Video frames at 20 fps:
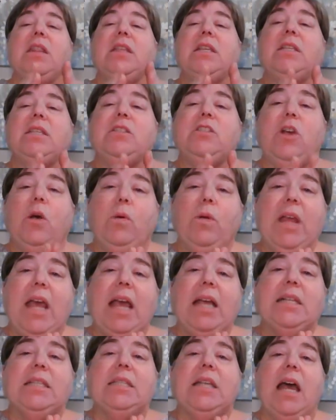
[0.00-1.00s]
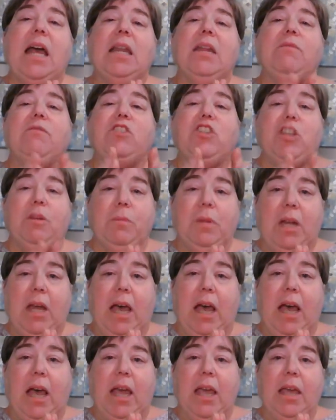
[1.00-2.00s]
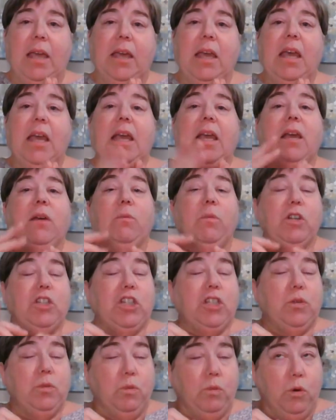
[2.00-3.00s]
The zodiac sign of Gemini, which is